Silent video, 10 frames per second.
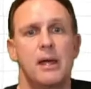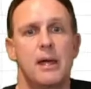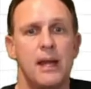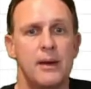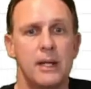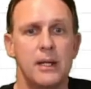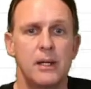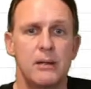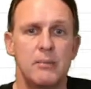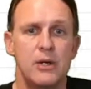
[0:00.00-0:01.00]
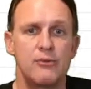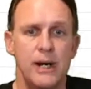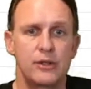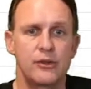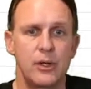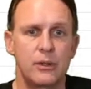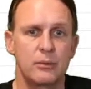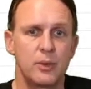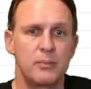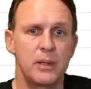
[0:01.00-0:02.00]
Now here my running total
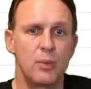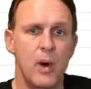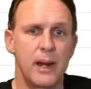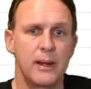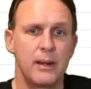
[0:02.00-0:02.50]
would be 1,